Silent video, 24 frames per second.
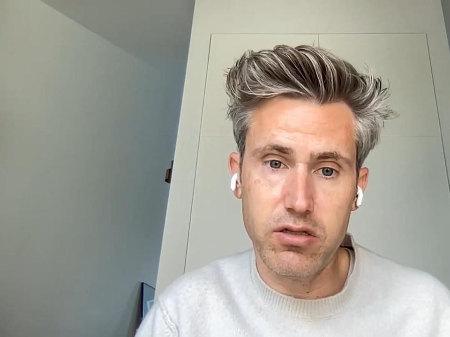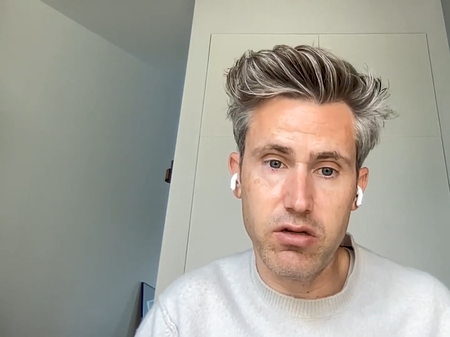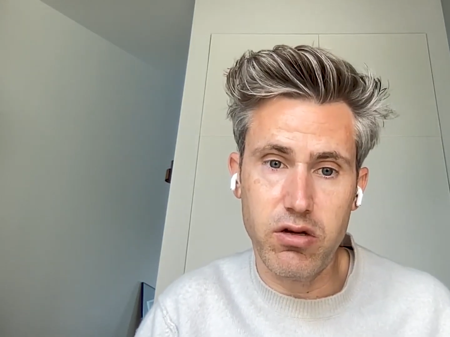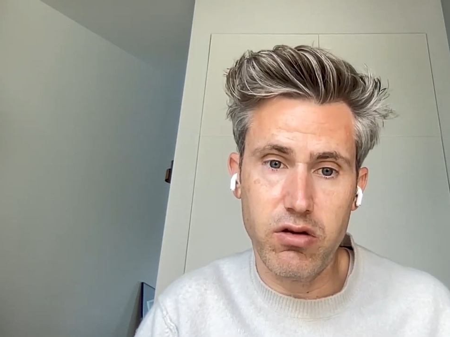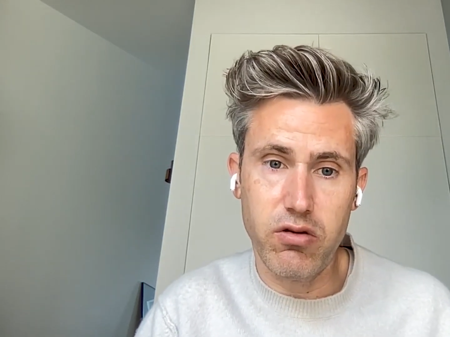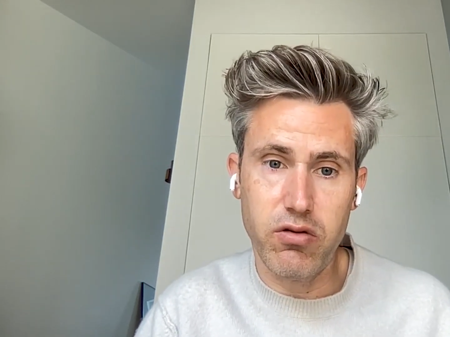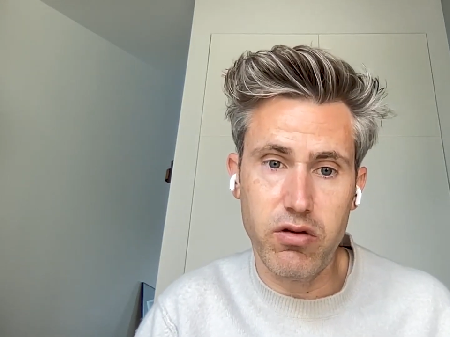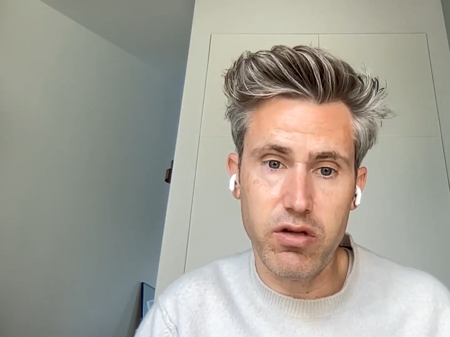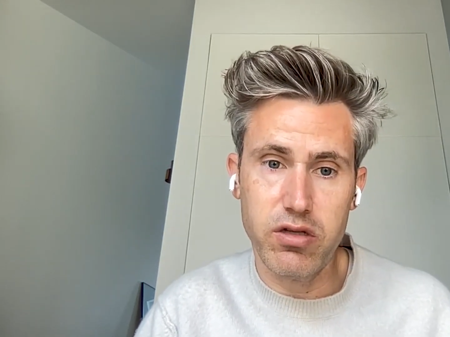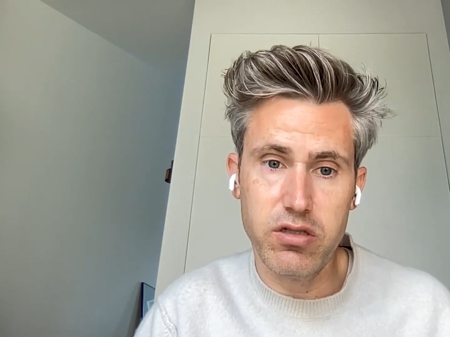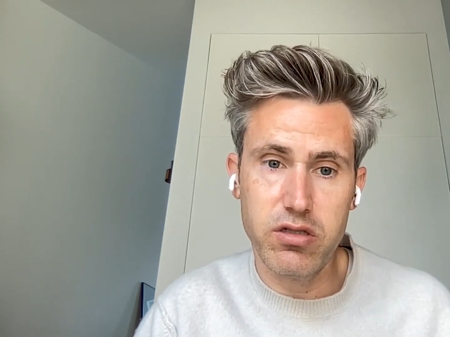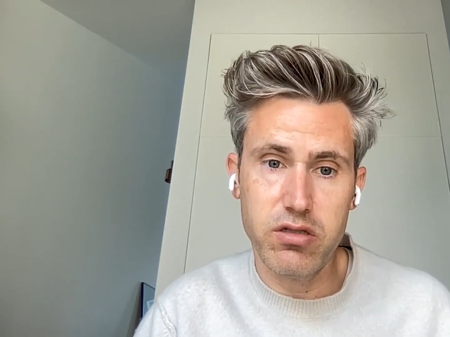
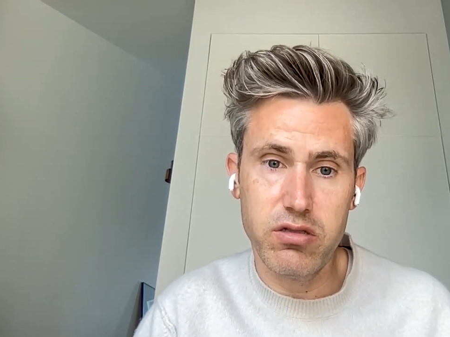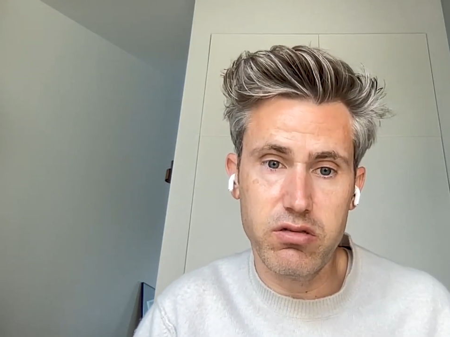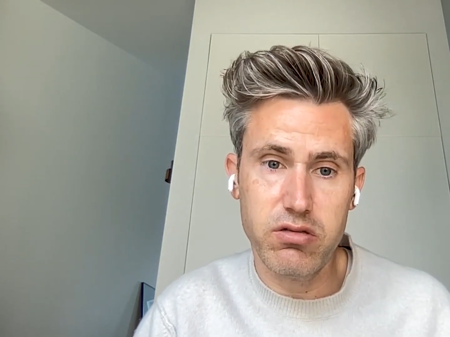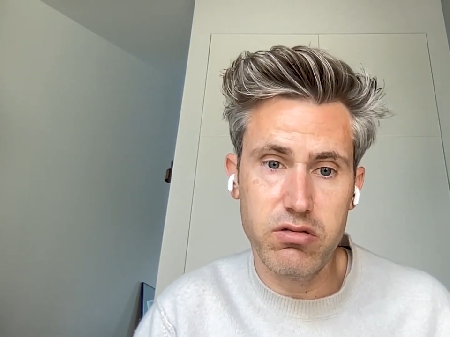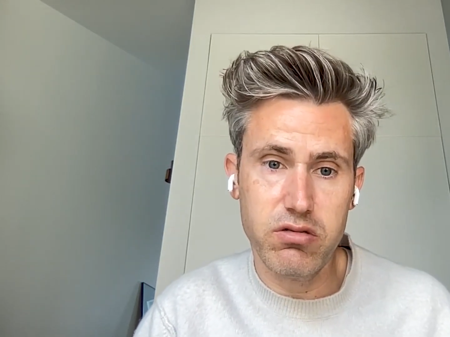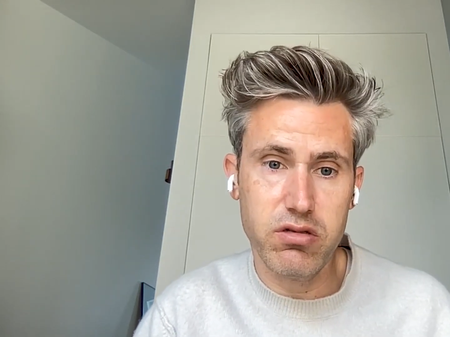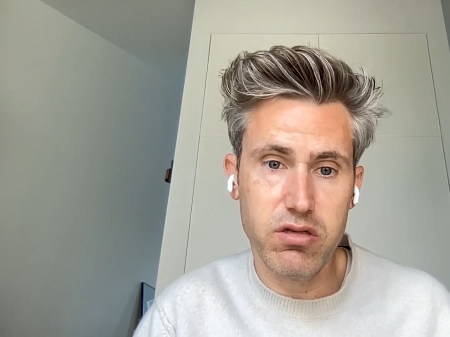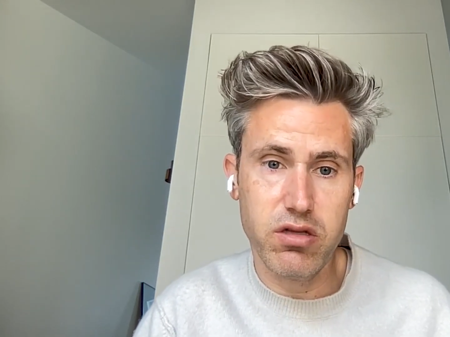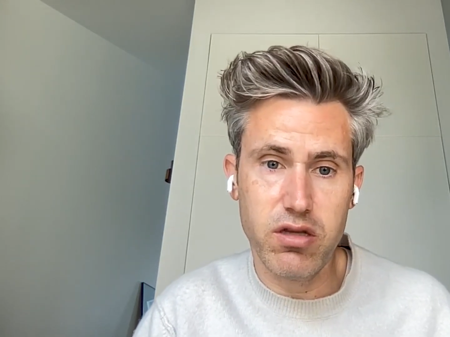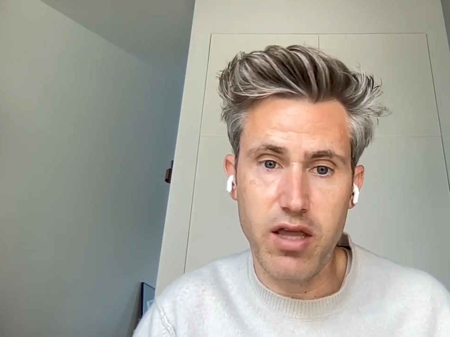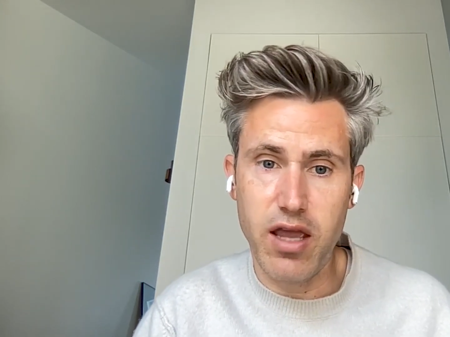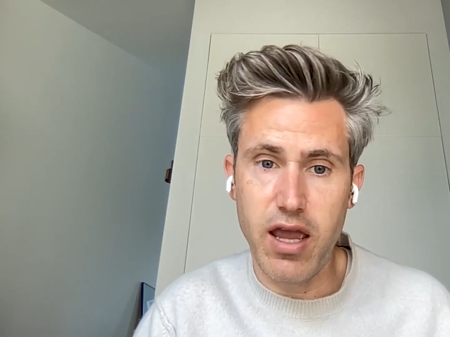So
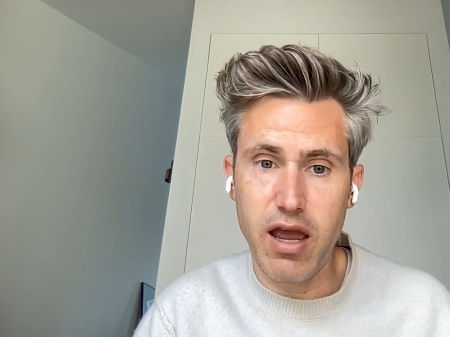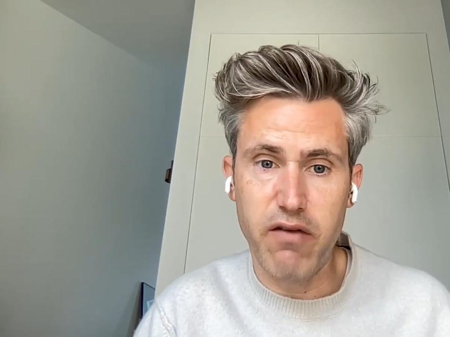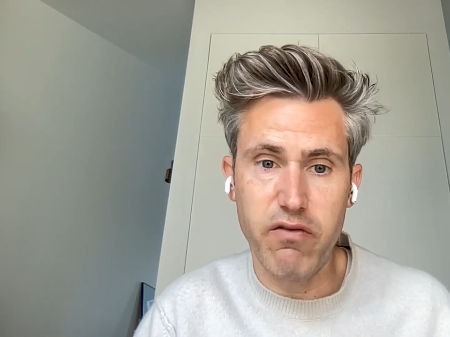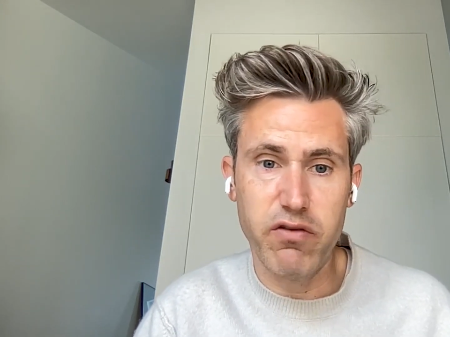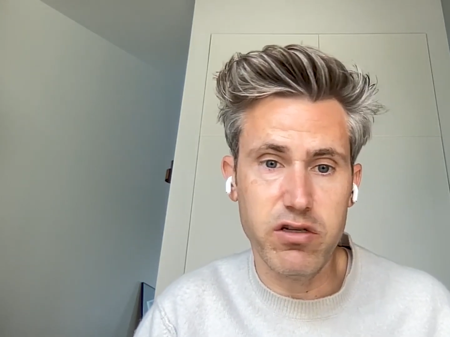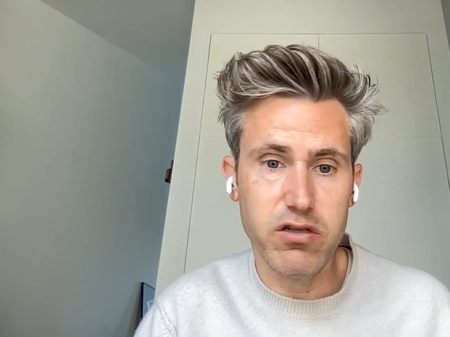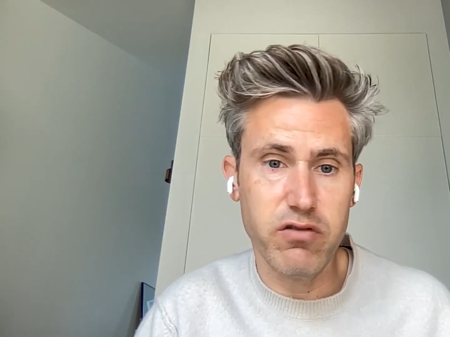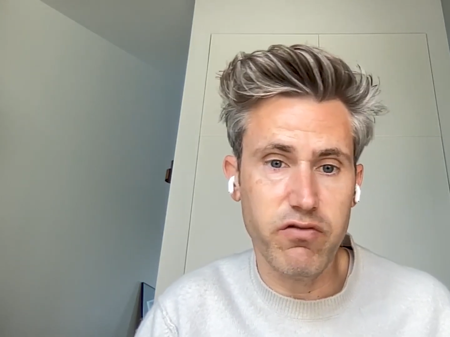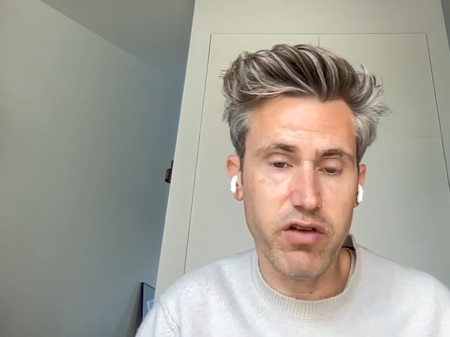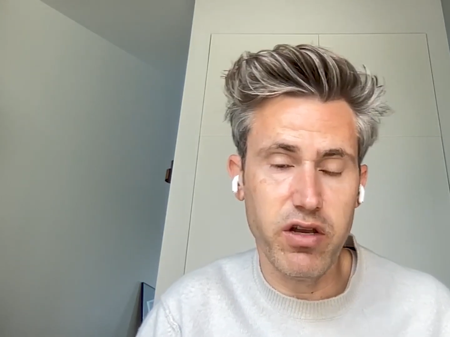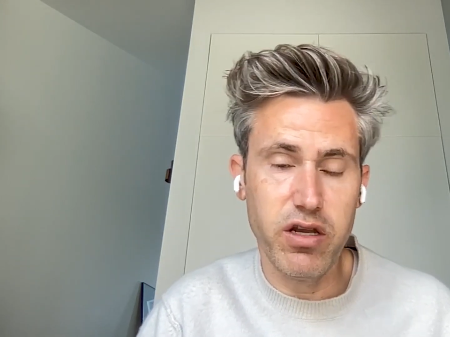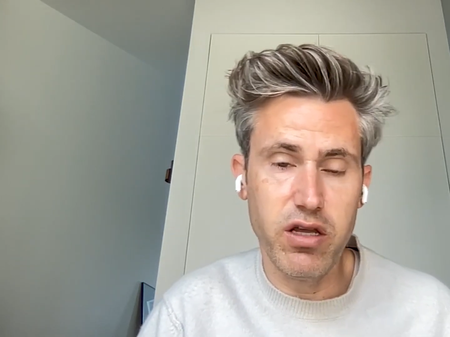it's the
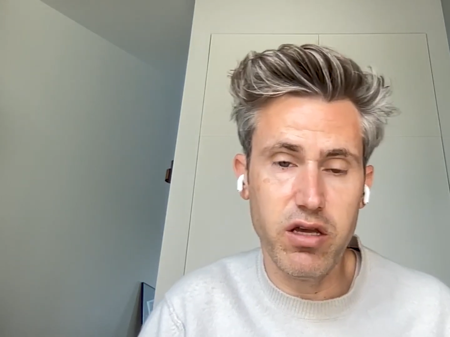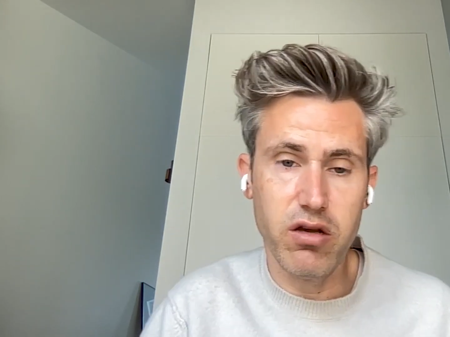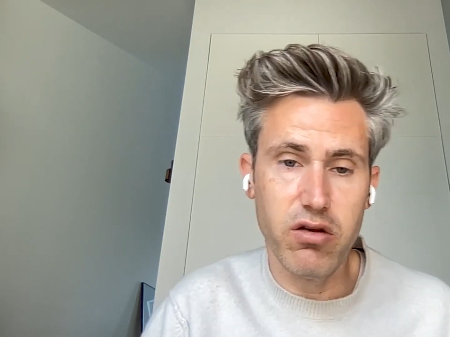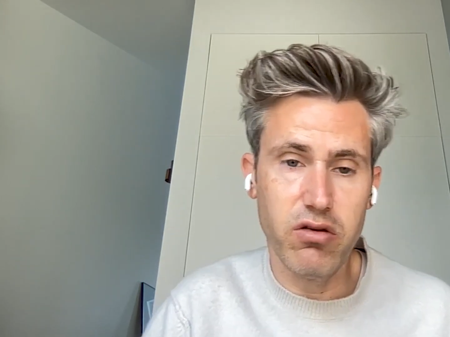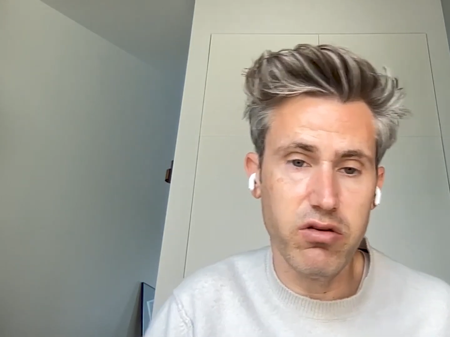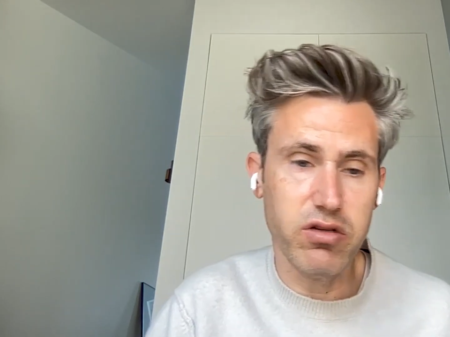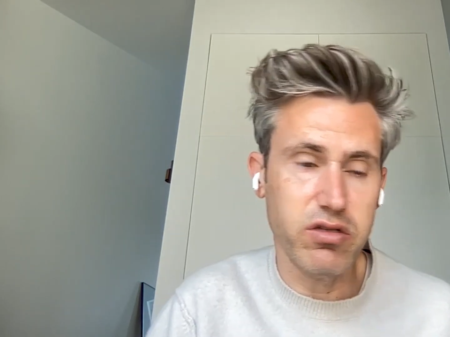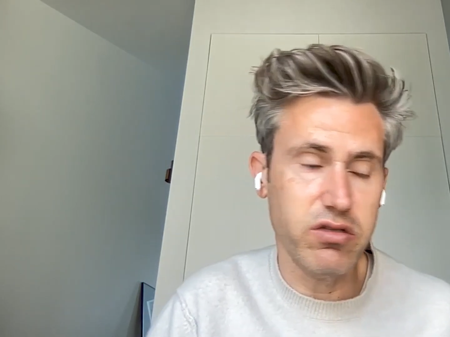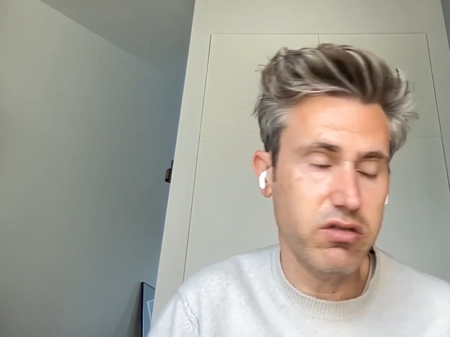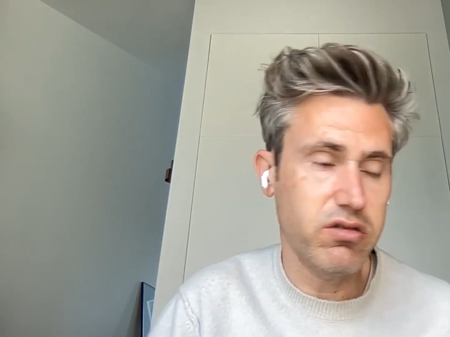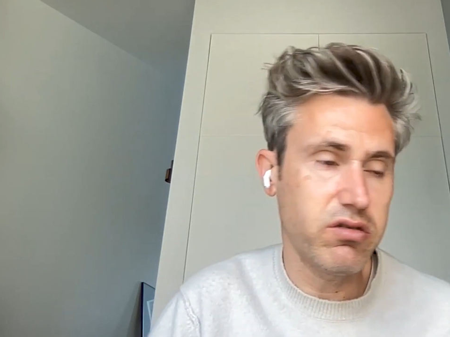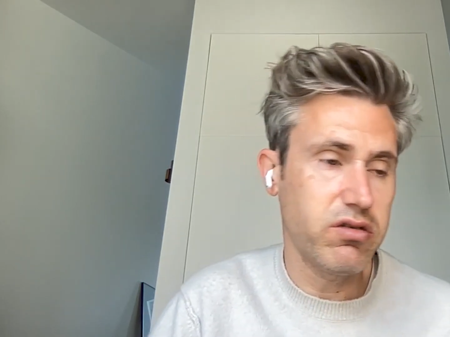average
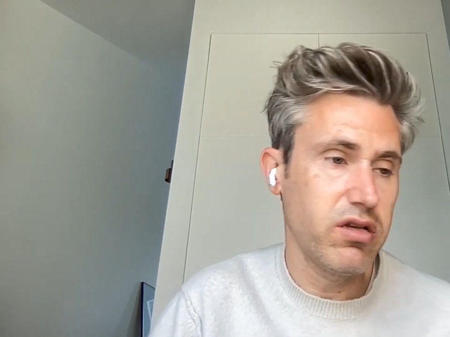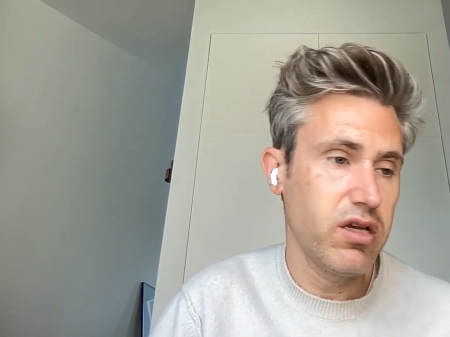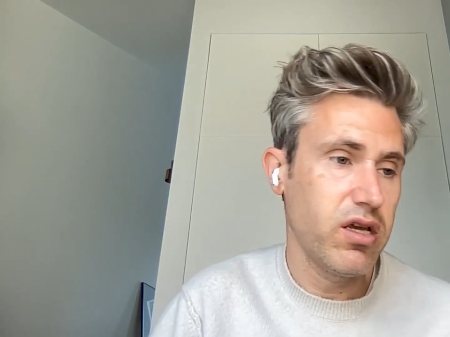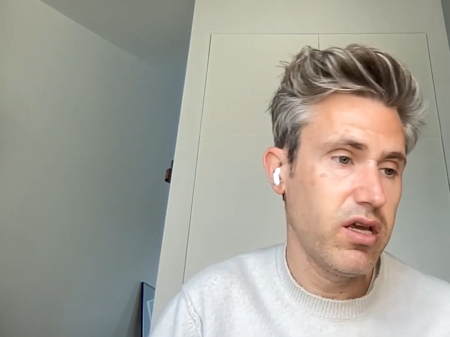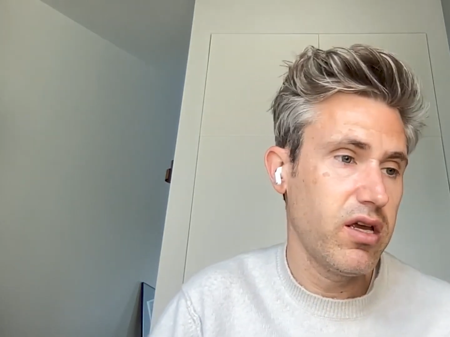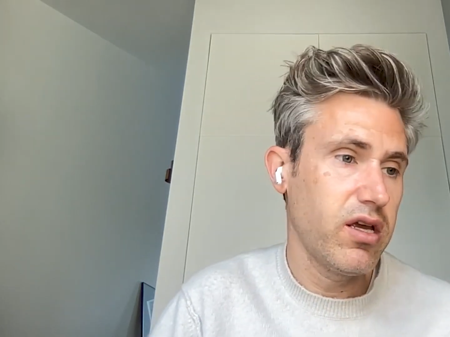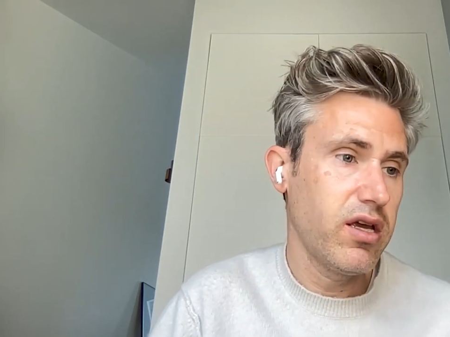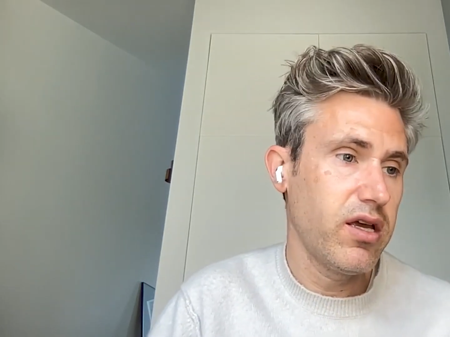video is